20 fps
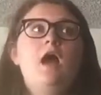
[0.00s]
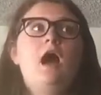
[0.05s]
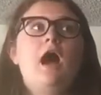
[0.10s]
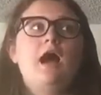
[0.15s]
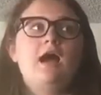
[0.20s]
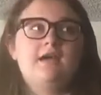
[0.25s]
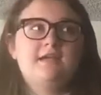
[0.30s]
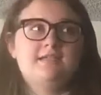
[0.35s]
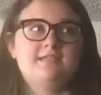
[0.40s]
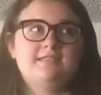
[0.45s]

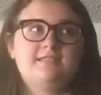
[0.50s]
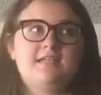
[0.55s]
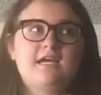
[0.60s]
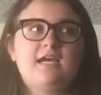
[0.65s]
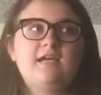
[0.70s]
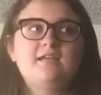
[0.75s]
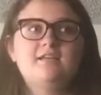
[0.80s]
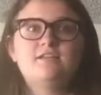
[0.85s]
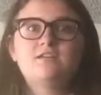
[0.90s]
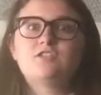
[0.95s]
I
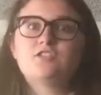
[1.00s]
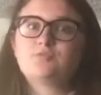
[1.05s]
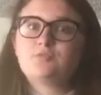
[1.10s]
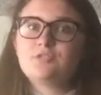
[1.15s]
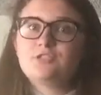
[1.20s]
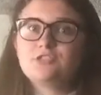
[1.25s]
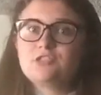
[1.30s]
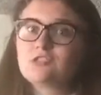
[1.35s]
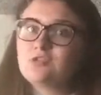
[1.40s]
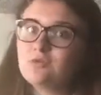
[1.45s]
decided to
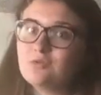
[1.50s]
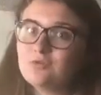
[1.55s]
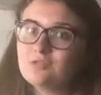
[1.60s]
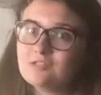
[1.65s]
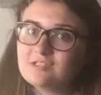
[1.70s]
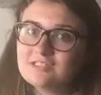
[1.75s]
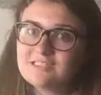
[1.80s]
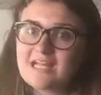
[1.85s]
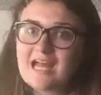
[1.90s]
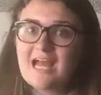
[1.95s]
switch
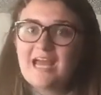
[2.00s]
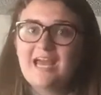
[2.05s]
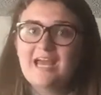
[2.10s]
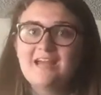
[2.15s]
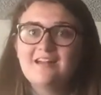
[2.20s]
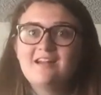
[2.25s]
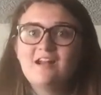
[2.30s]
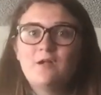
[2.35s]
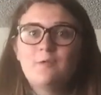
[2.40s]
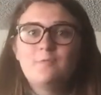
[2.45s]
schools
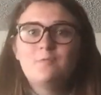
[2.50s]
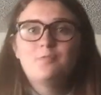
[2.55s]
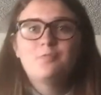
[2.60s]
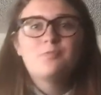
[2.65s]
and